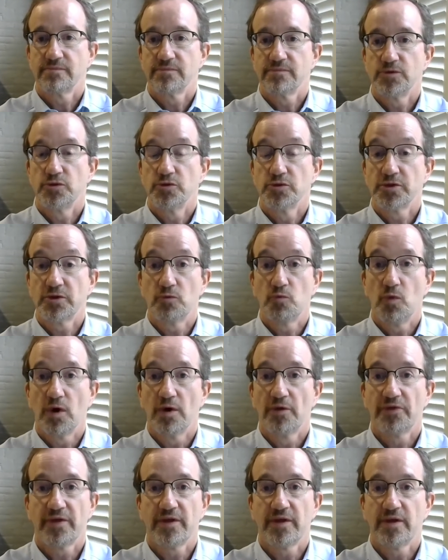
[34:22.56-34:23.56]
usually
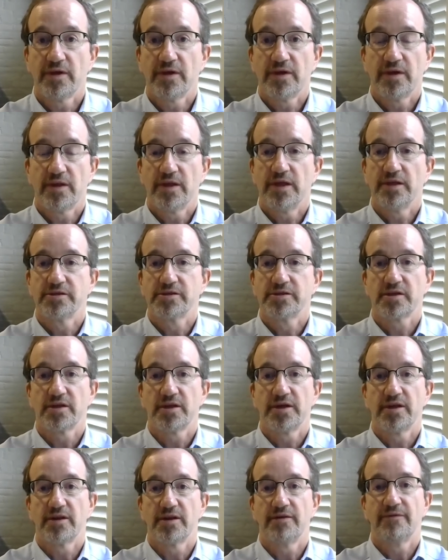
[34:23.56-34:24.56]
wealthy and
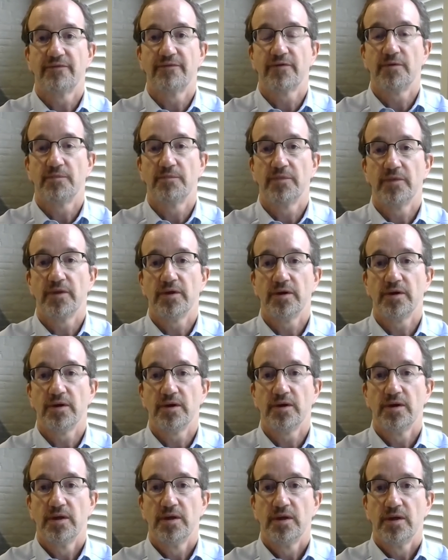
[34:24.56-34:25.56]
insulated from
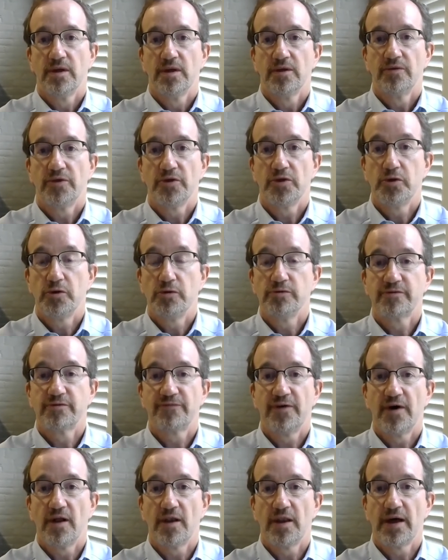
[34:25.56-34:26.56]
the huge
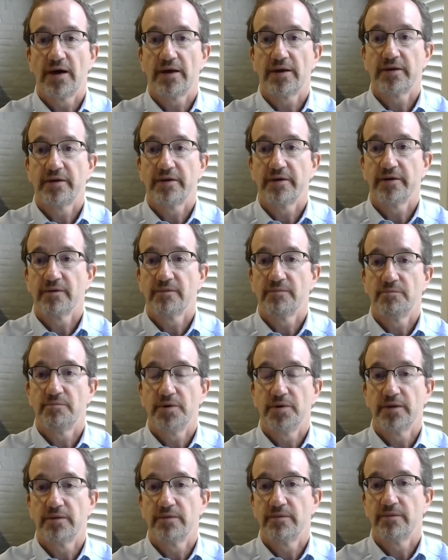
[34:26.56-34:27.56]
fallout here,
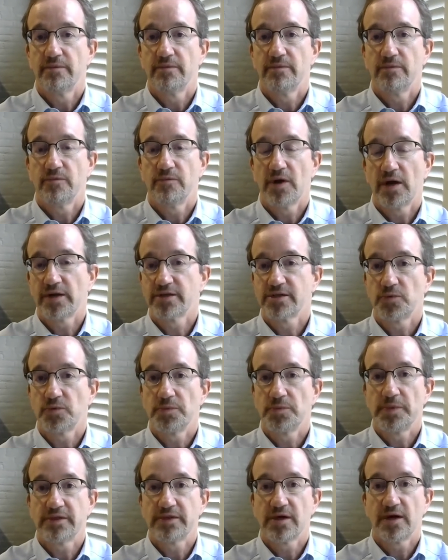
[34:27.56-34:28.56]
but I guess
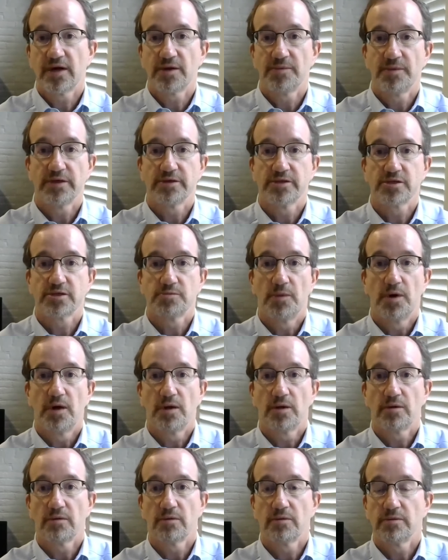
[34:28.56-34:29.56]
we'd be talking about
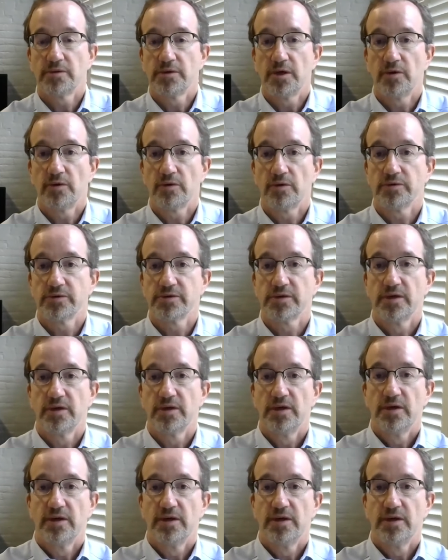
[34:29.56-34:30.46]
smaller donors.